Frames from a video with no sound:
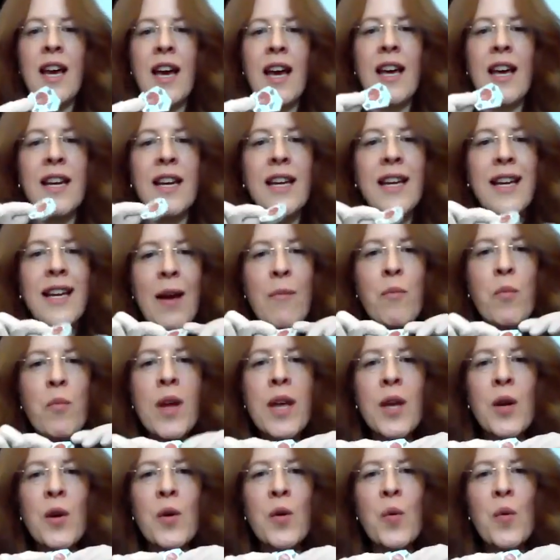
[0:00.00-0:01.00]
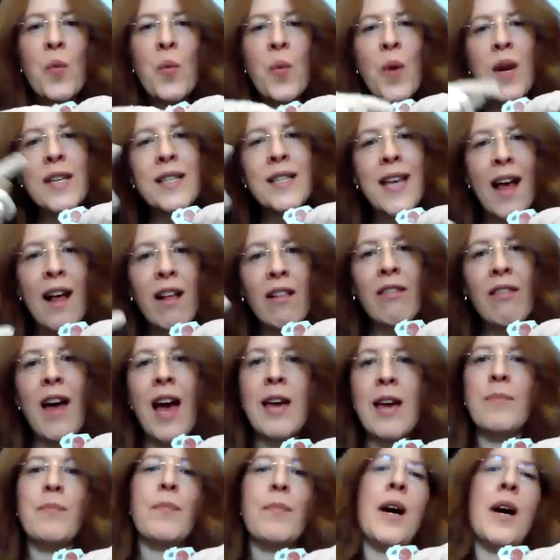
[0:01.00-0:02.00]
and again we tell
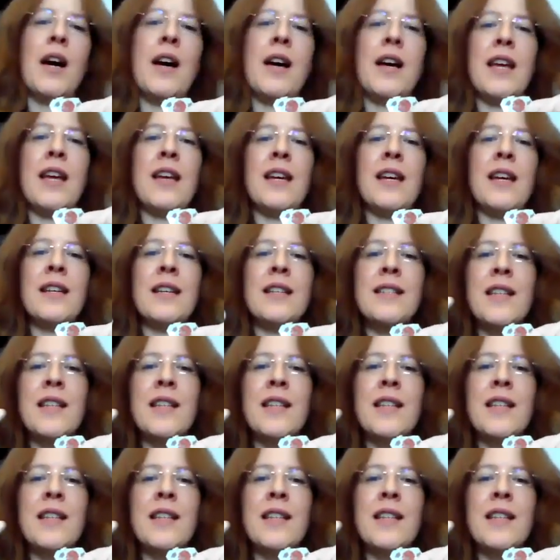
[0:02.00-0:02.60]
that by